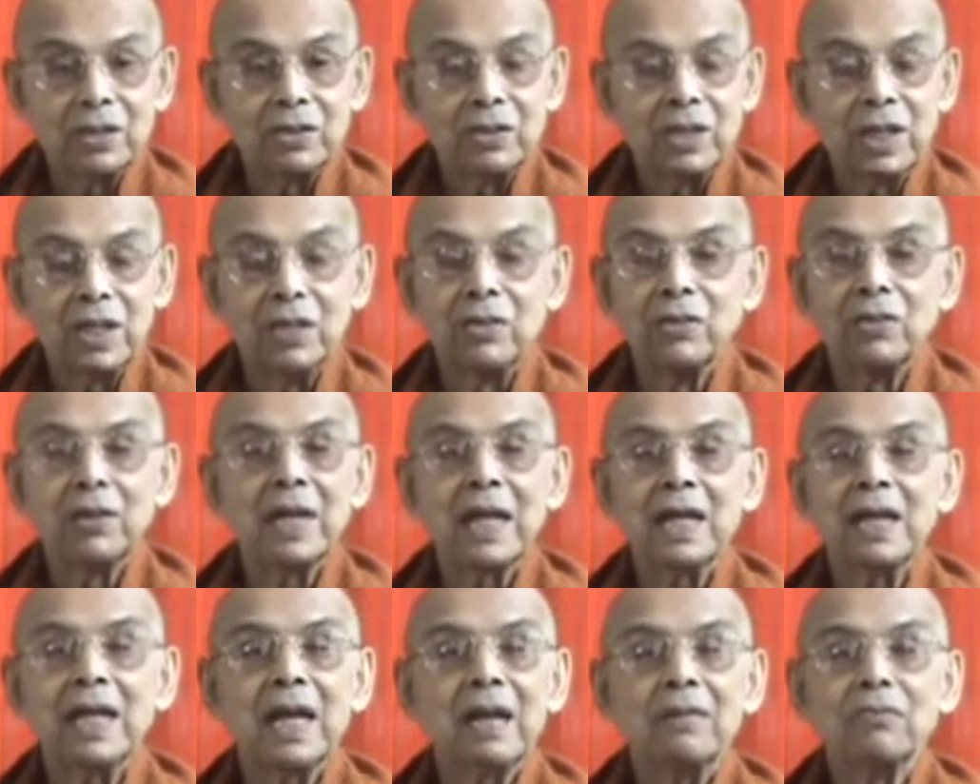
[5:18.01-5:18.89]
then we
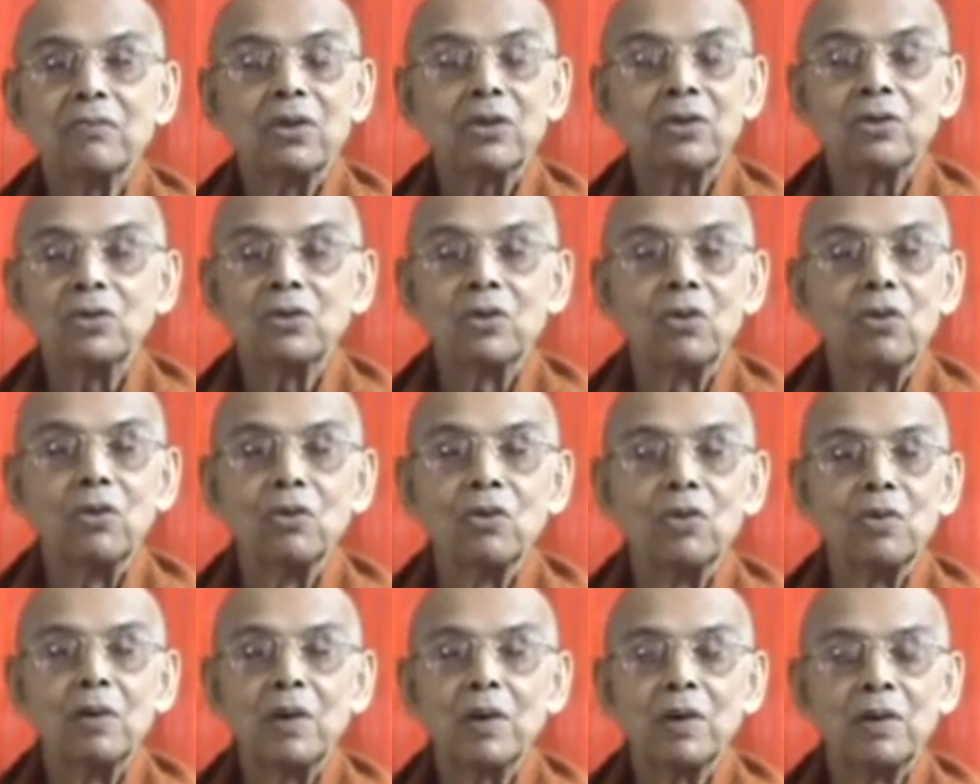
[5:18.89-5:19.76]
can have control
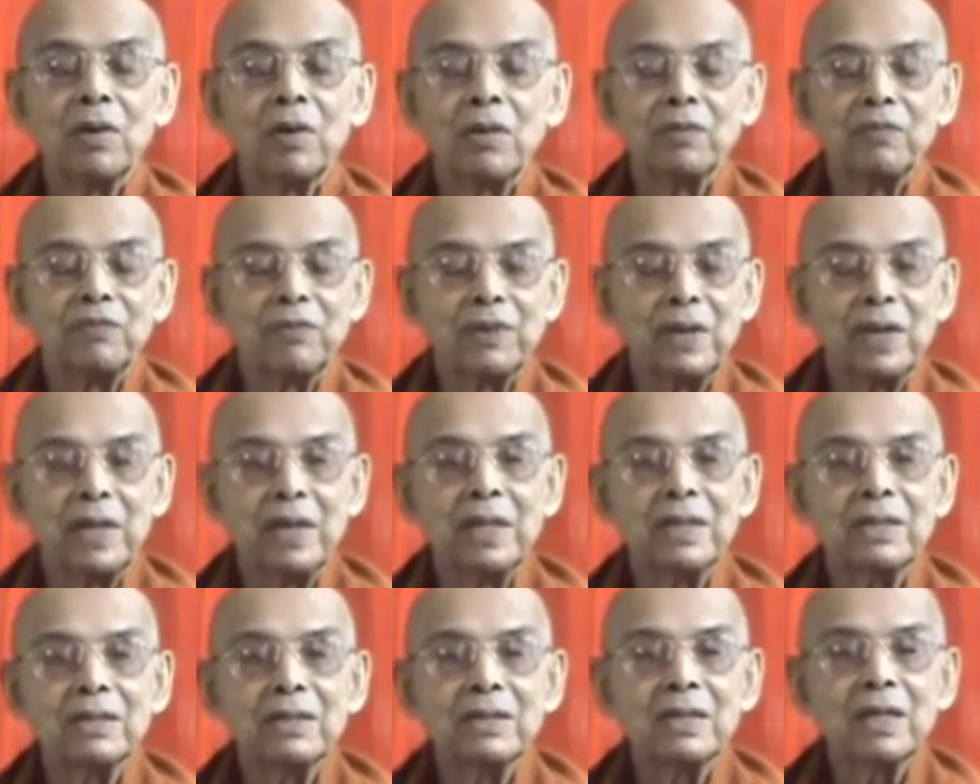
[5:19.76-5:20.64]
over our
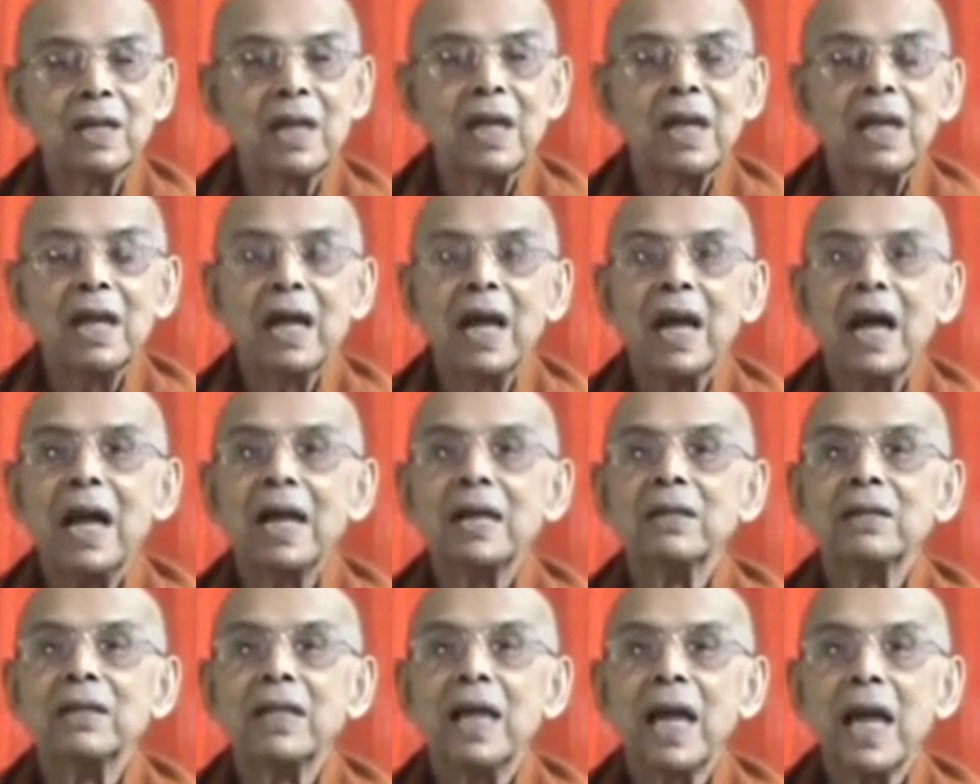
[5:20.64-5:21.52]
feelings
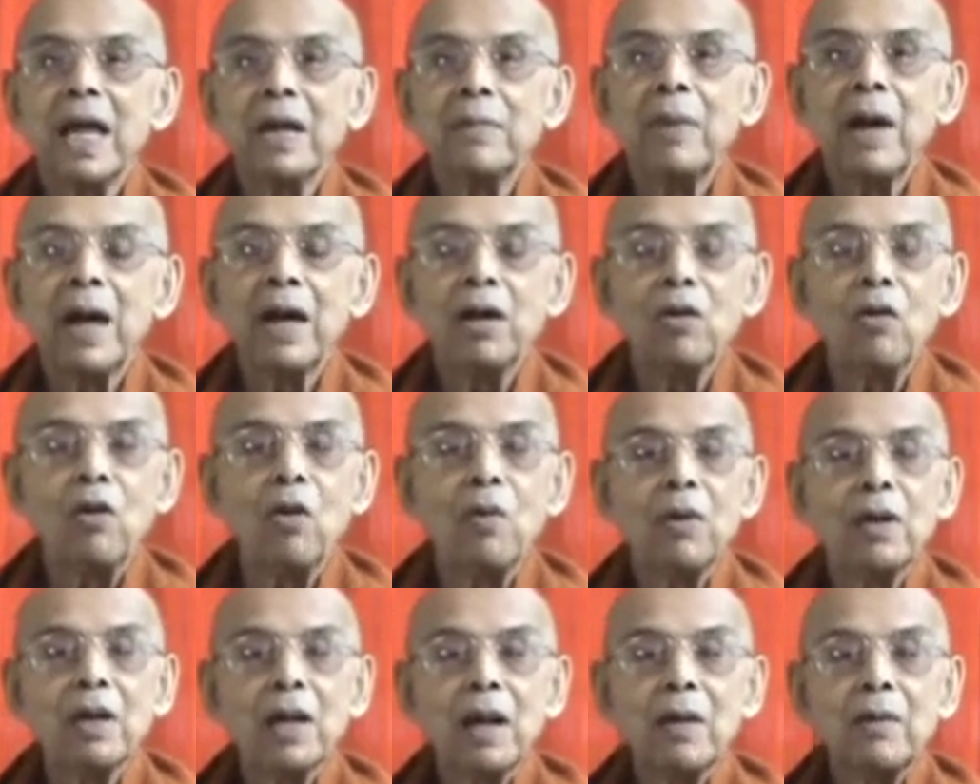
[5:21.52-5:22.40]
and thereby
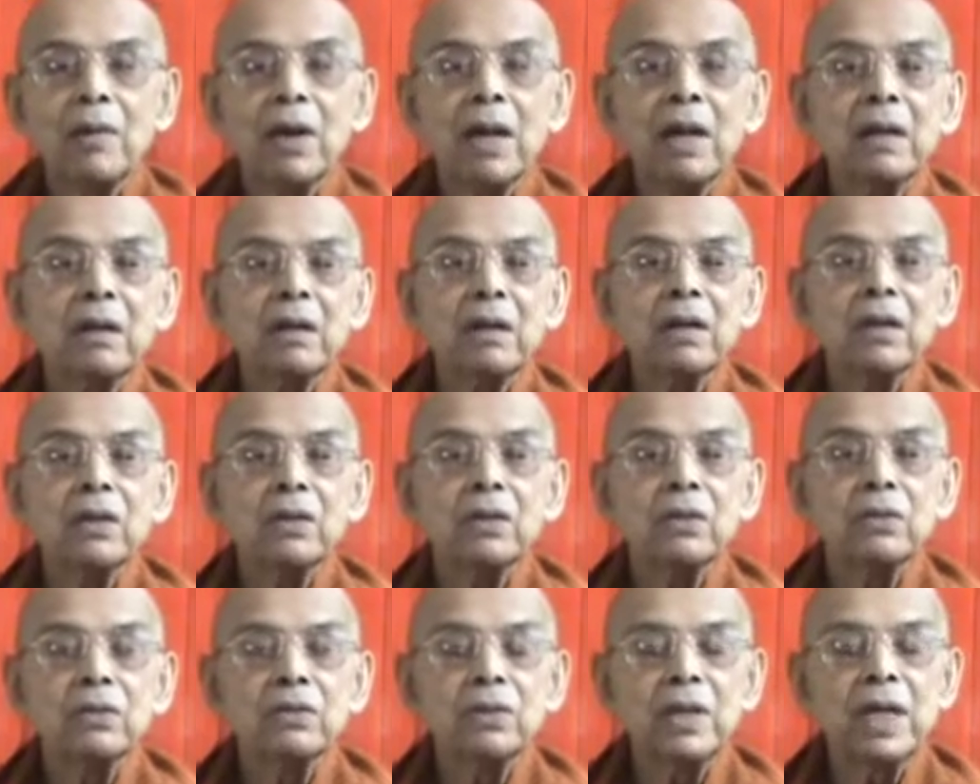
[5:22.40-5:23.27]
over our
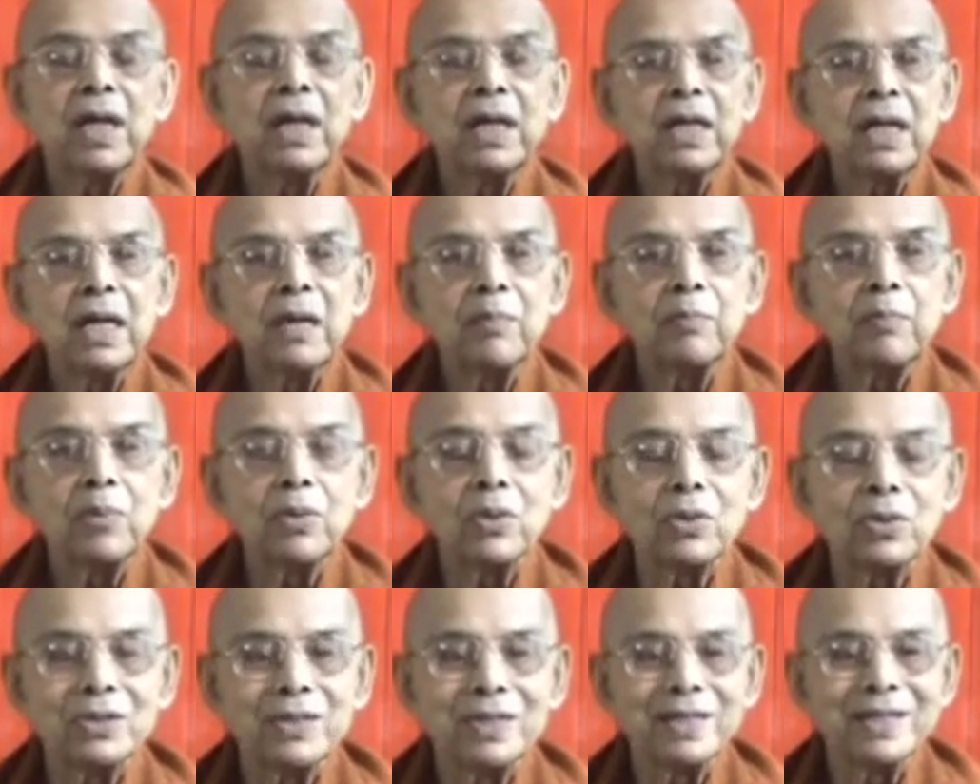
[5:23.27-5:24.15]
thinking
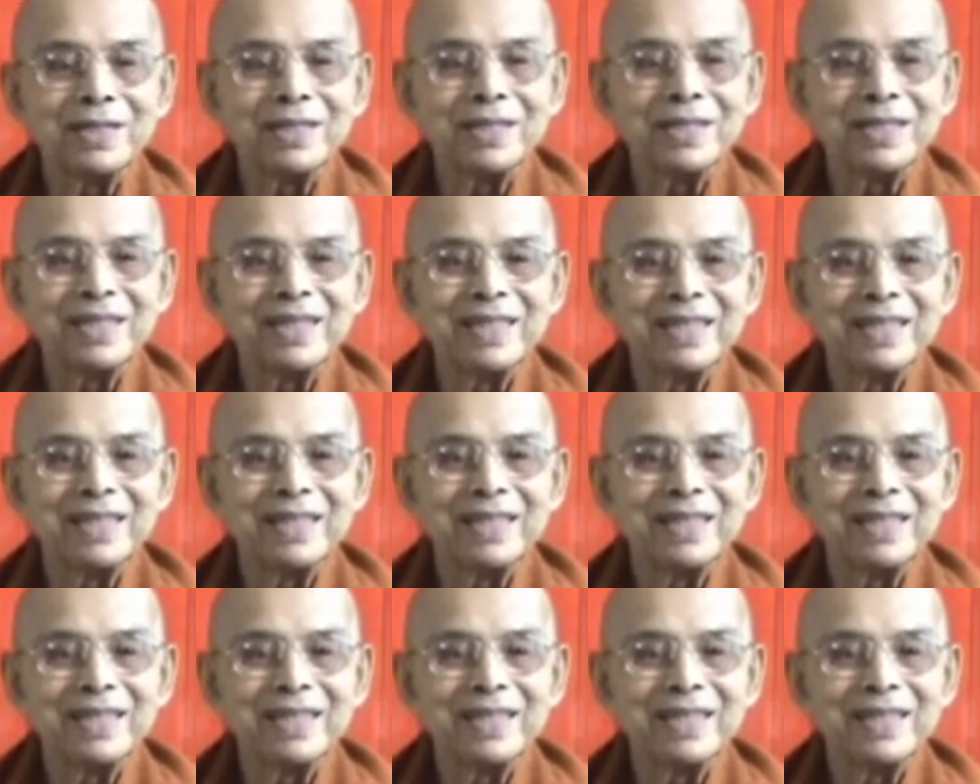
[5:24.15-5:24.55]
process.